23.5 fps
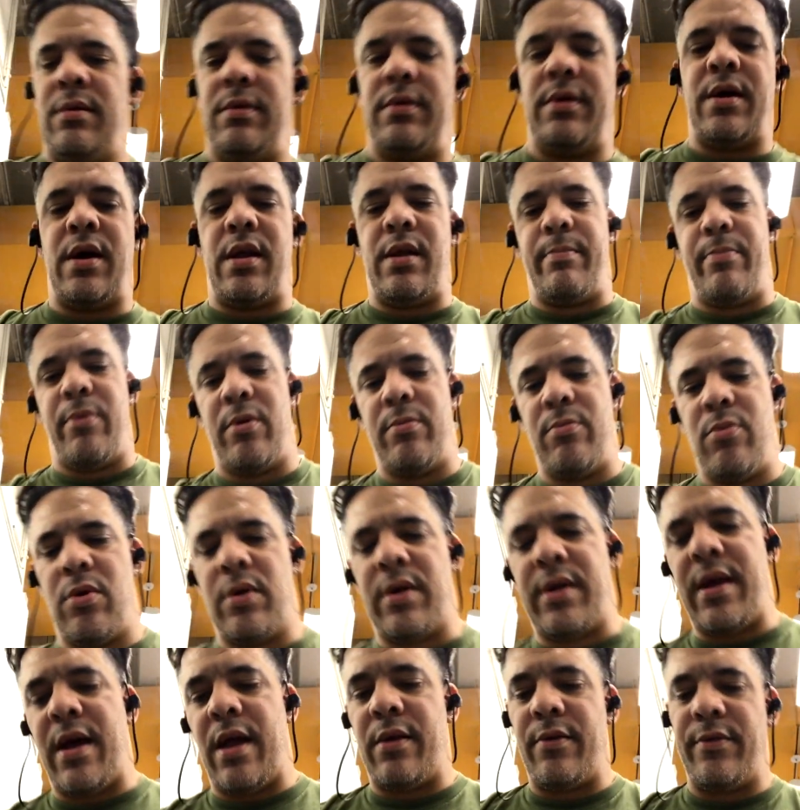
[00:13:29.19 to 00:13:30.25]
You gotta burn more
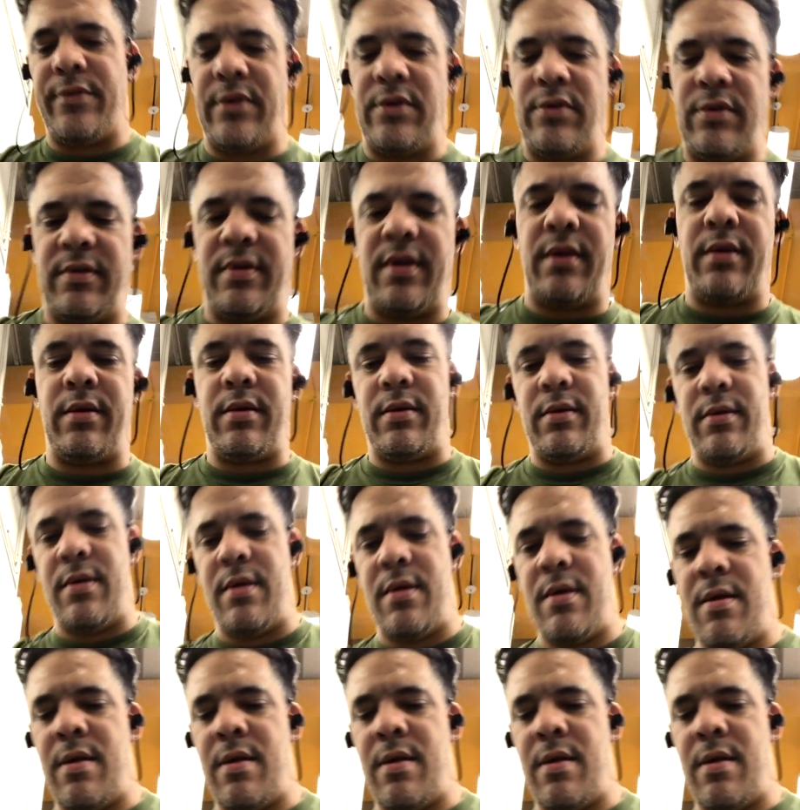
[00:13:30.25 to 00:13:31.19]
calories than you take in.